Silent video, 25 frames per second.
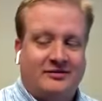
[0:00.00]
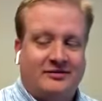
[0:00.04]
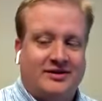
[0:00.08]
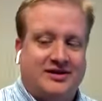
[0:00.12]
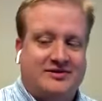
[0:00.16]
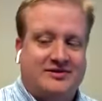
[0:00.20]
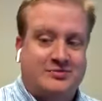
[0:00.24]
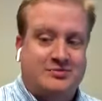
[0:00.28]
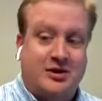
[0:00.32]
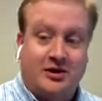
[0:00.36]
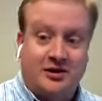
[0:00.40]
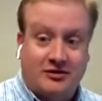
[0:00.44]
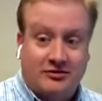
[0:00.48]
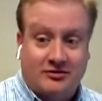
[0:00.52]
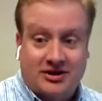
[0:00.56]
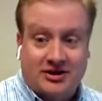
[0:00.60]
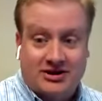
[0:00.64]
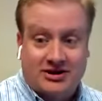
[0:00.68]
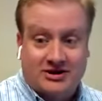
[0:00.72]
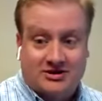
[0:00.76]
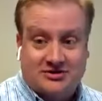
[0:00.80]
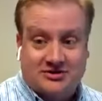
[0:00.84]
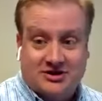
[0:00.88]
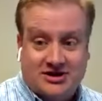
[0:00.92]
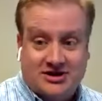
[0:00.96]
as part of the
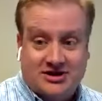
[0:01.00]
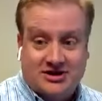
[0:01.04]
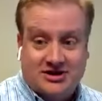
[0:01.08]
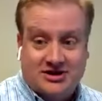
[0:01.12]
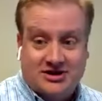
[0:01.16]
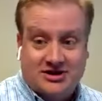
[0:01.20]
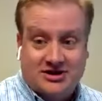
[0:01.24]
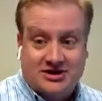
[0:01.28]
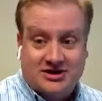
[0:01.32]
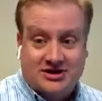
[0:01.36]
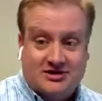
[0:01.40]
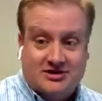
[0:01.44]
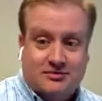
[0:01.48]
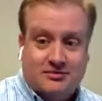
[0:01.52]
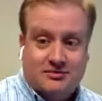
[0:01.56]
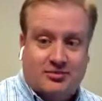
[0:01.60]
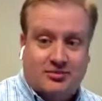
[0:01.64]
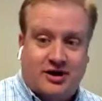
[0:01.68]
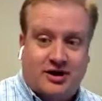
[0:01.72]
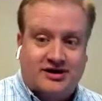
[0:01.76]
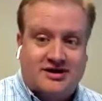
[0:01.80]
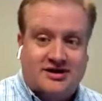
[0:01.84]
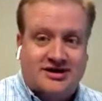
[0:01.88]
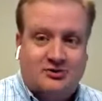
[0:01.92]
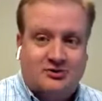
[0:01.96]
registration process,
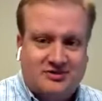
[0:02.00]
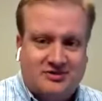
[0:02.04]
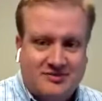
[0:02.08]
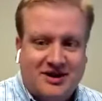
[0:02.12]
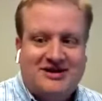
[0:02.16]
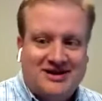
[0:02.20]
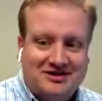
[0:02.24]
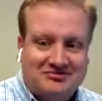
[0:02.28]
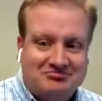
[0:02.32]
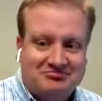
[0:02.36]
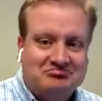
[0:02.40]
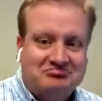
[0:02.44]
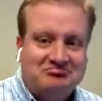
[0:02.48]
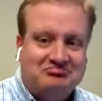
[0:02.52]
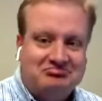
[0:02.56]
which makes it